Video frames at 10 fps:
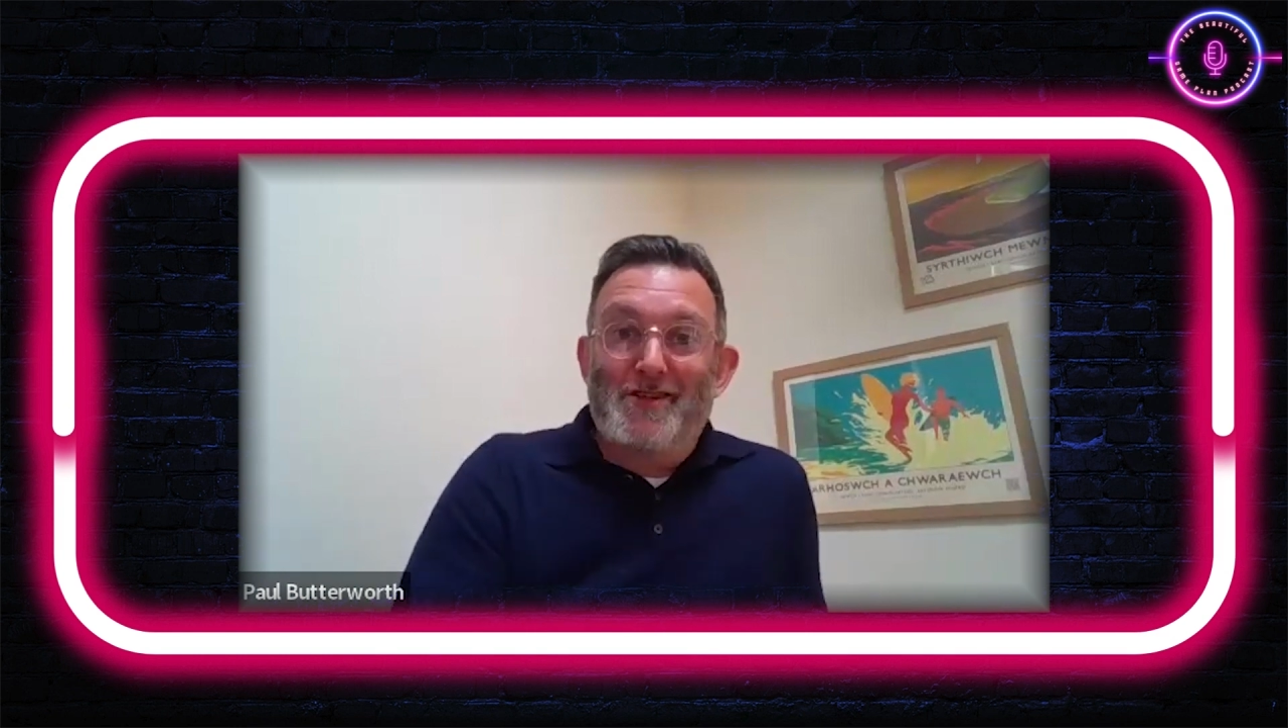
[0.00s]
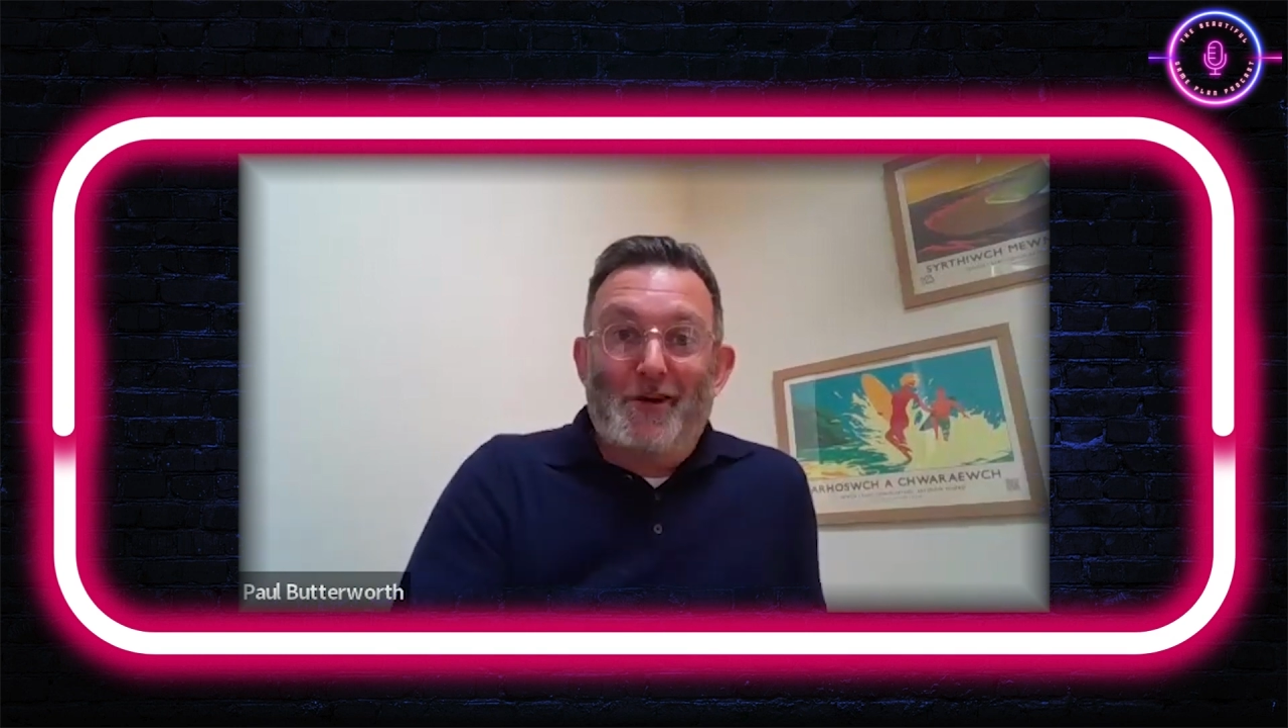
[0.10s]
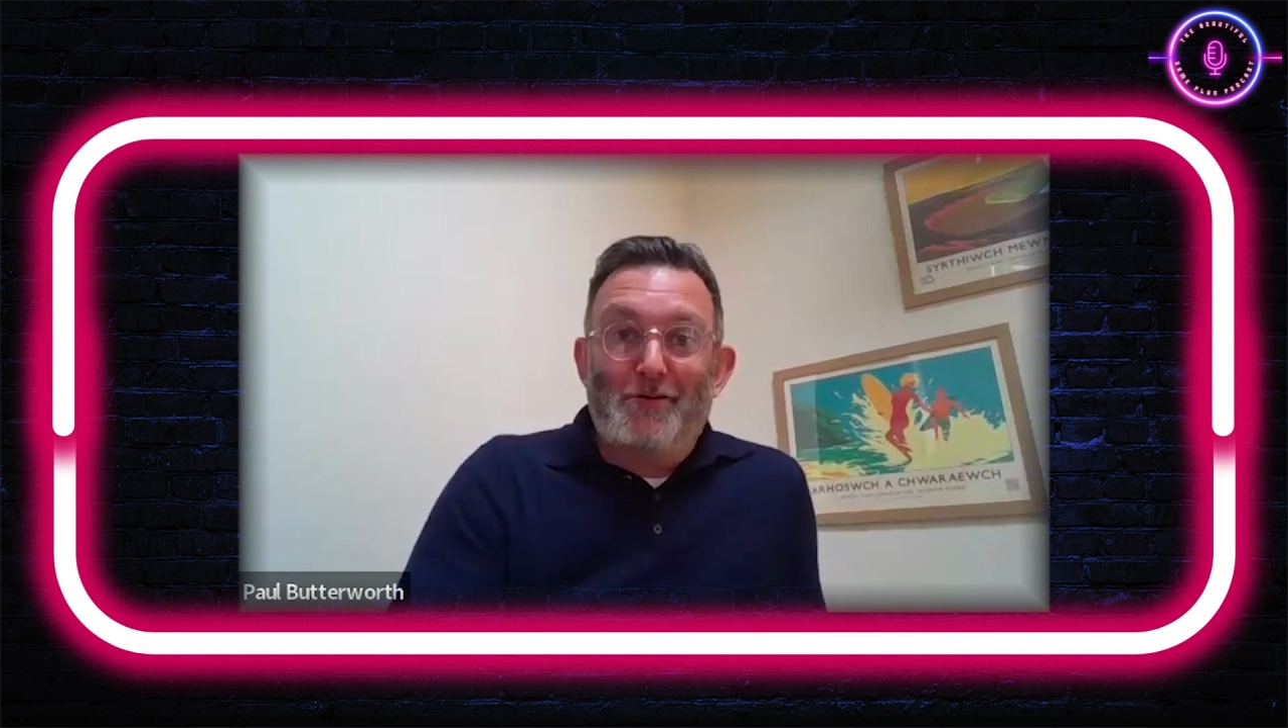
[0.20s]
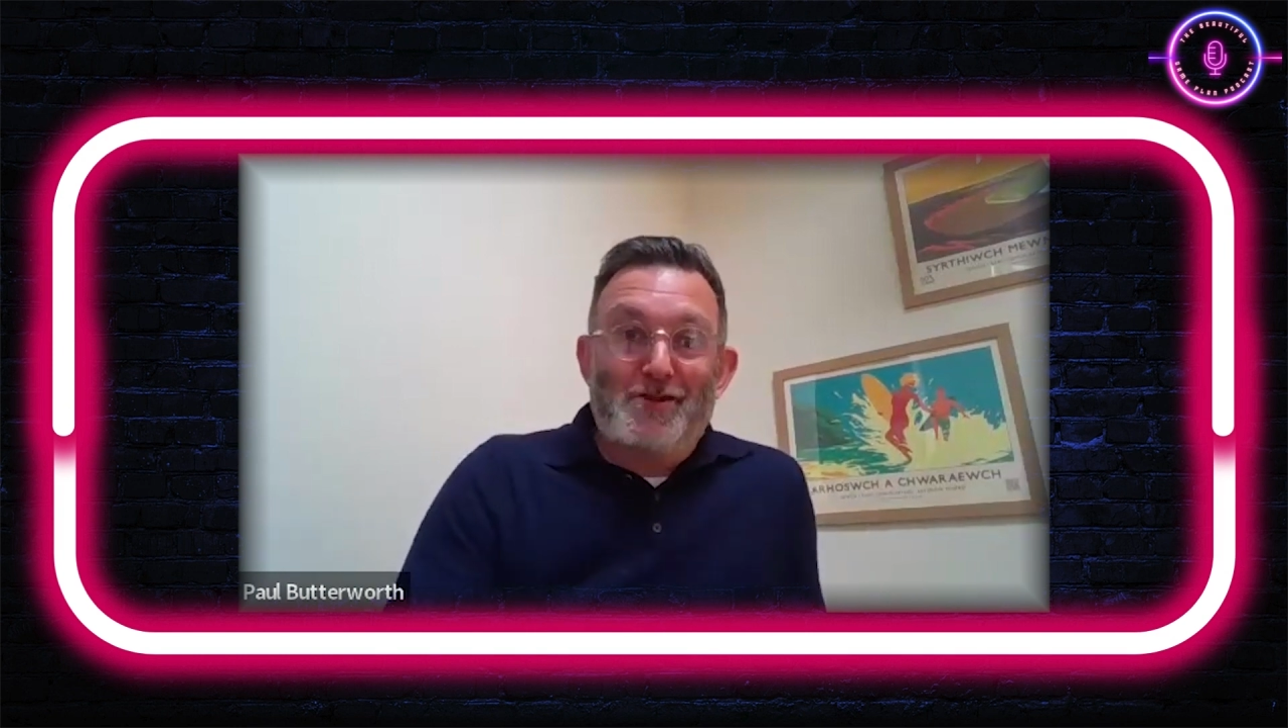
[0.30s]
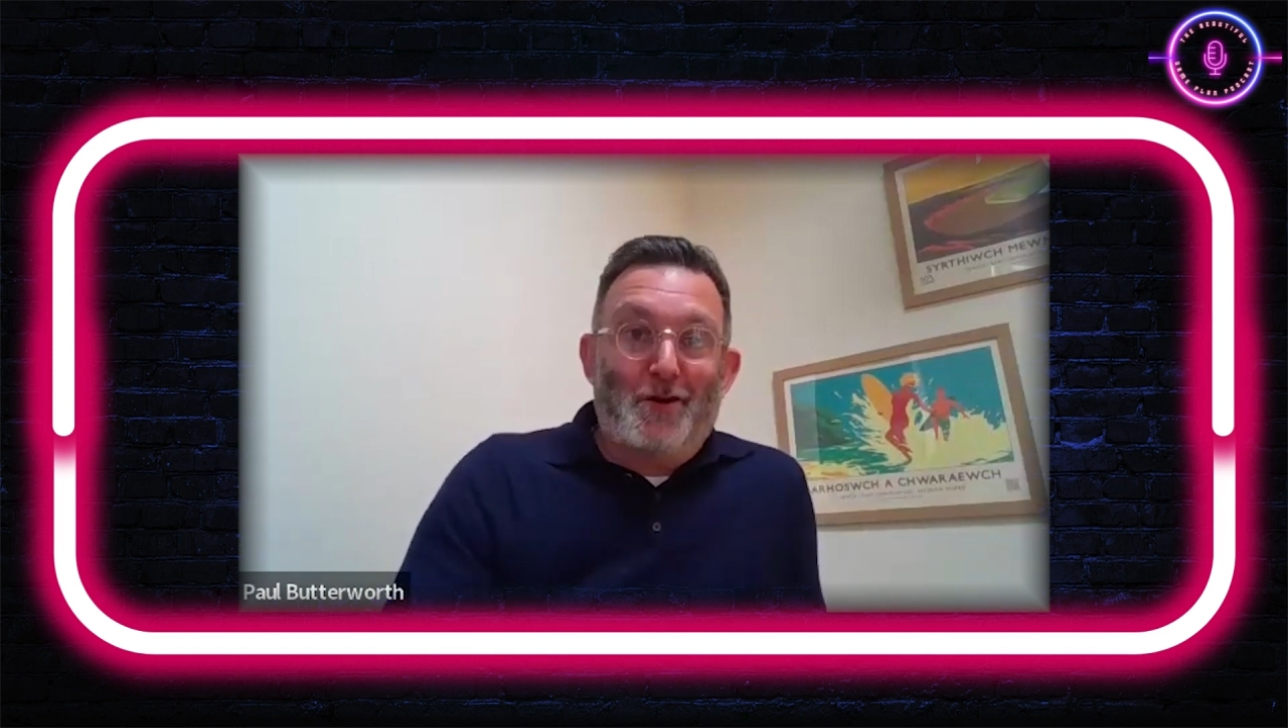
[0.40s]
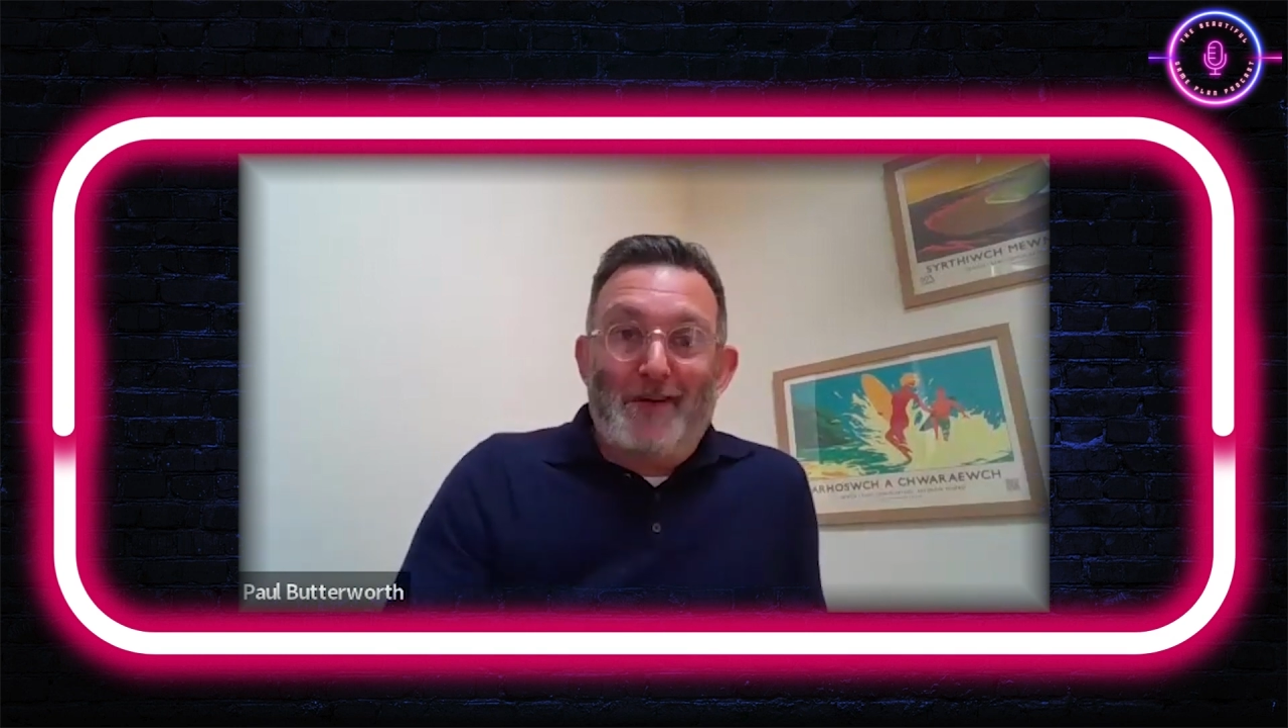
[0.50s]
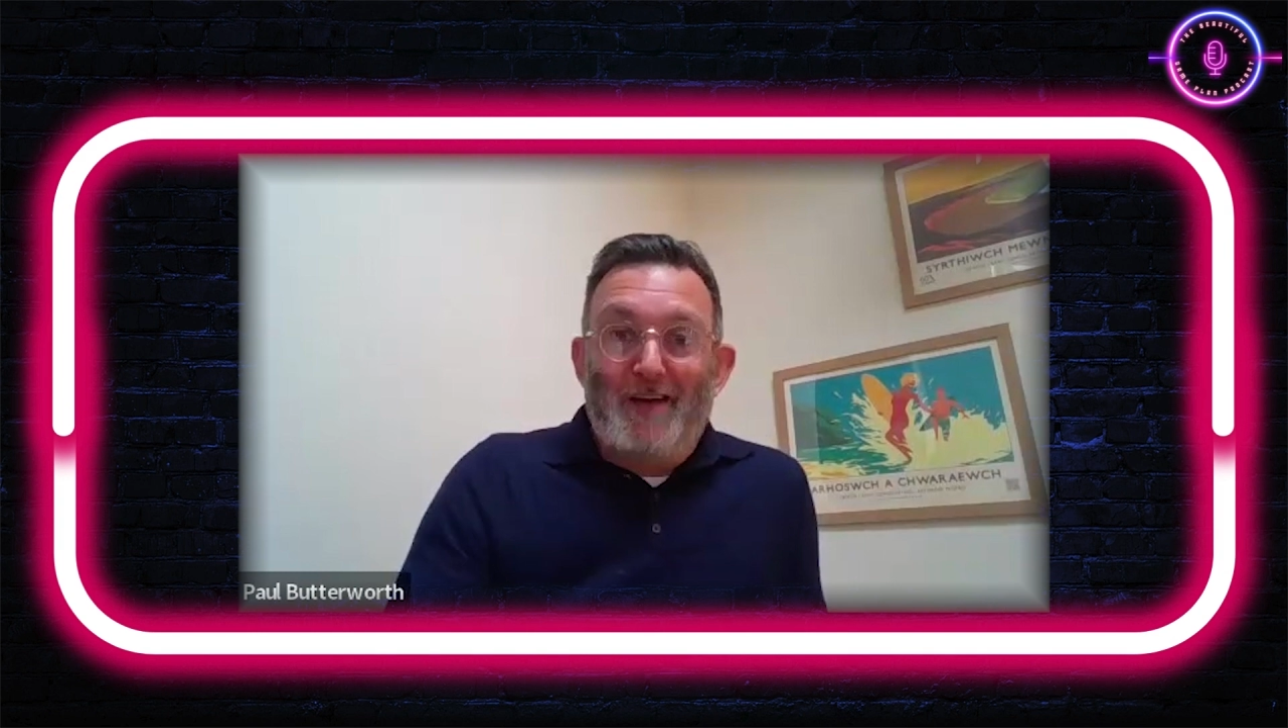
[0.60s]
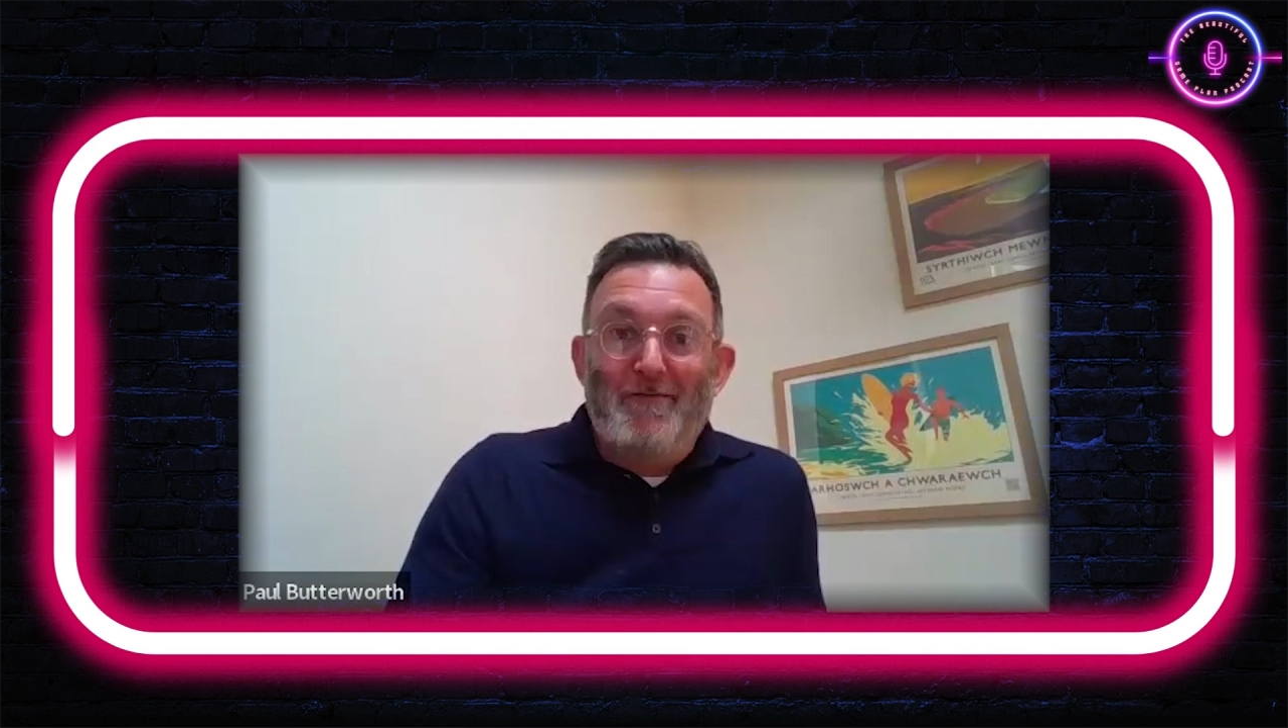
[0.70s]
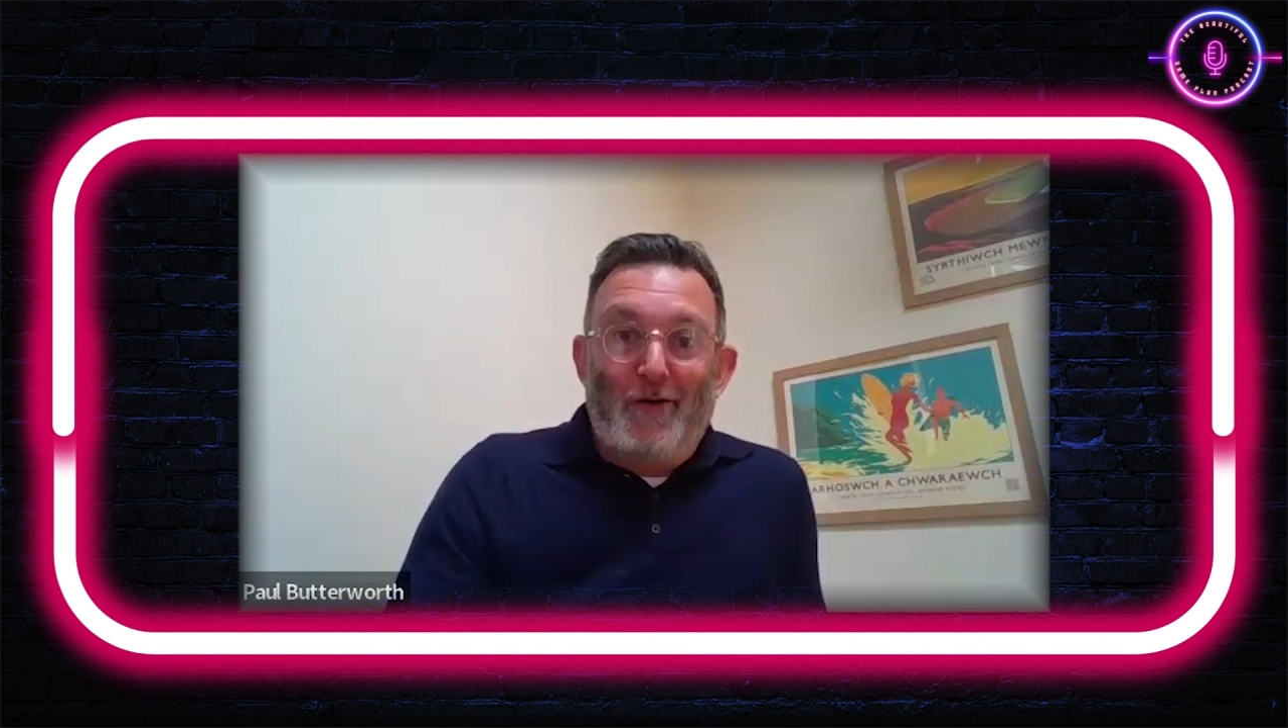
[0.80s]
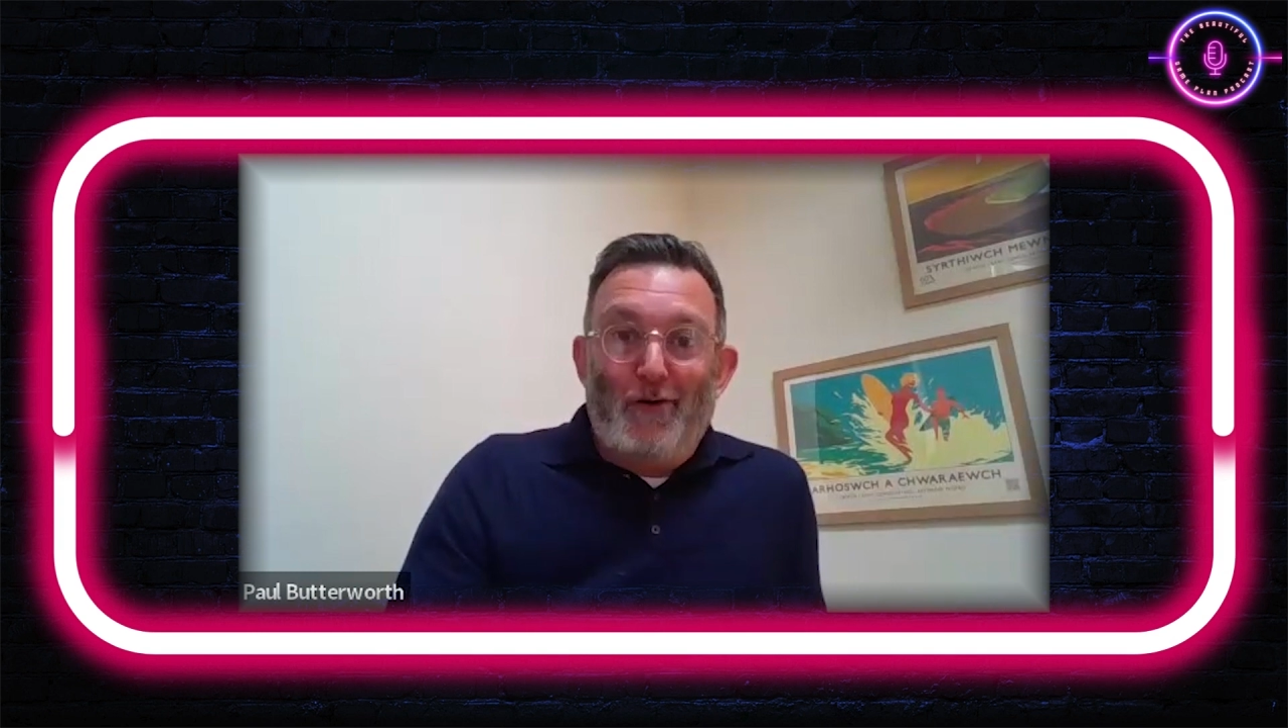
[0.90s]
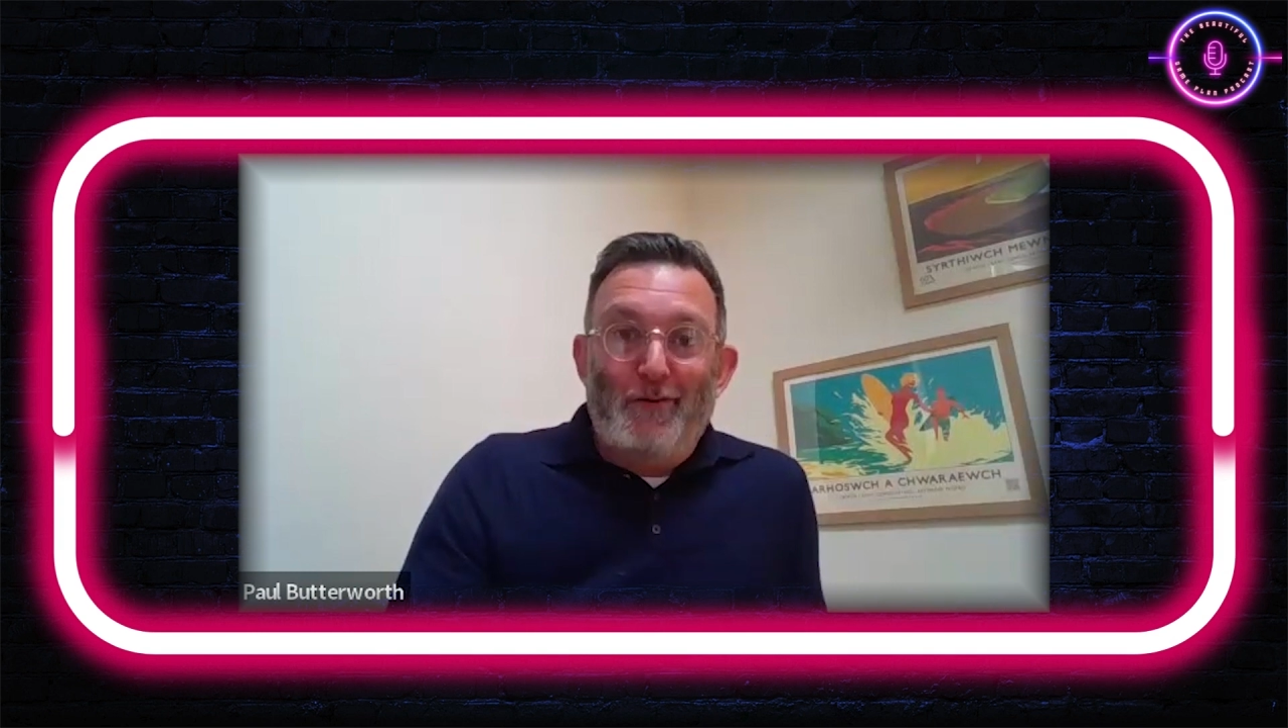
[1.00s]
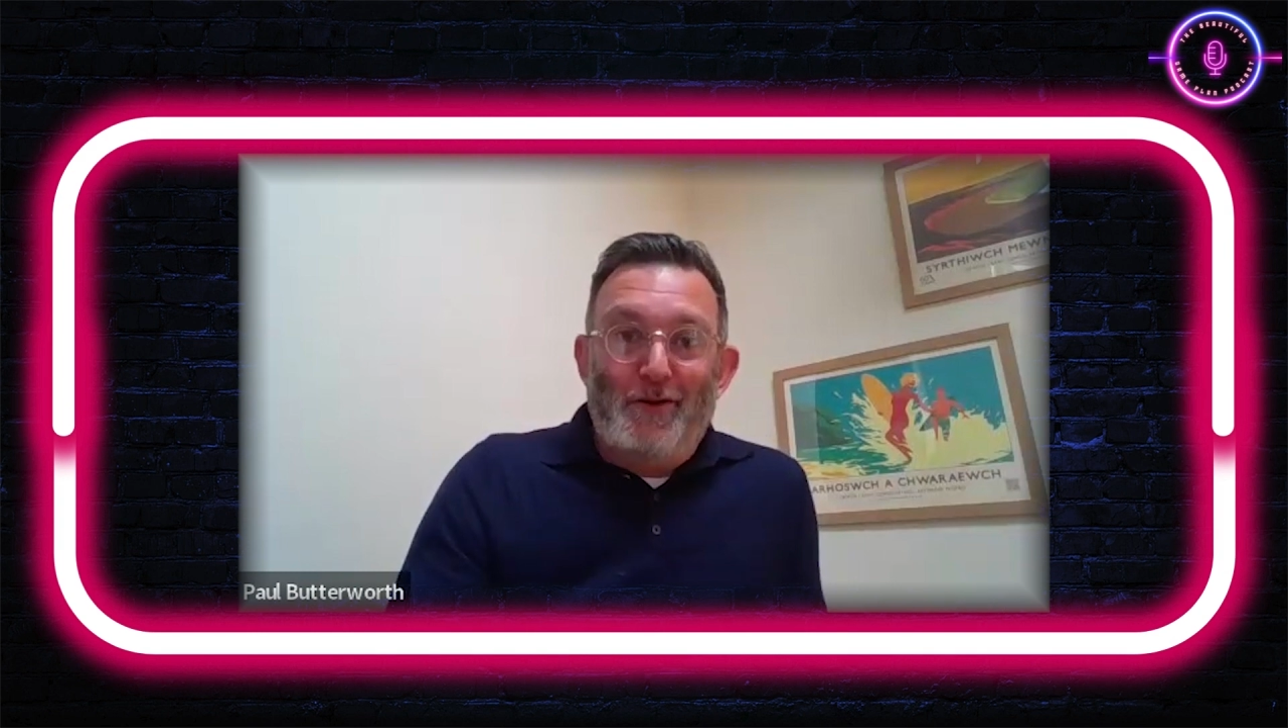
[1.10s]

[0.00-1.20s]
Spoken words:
don't get involved